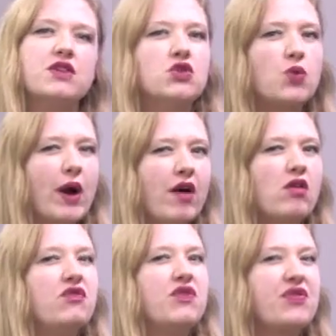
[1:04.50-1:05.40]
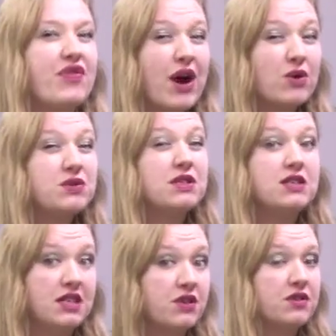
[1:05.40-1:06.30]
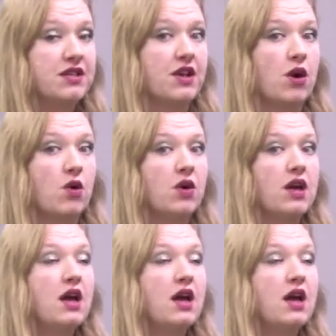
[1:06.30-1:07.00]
than 12,000 years ago,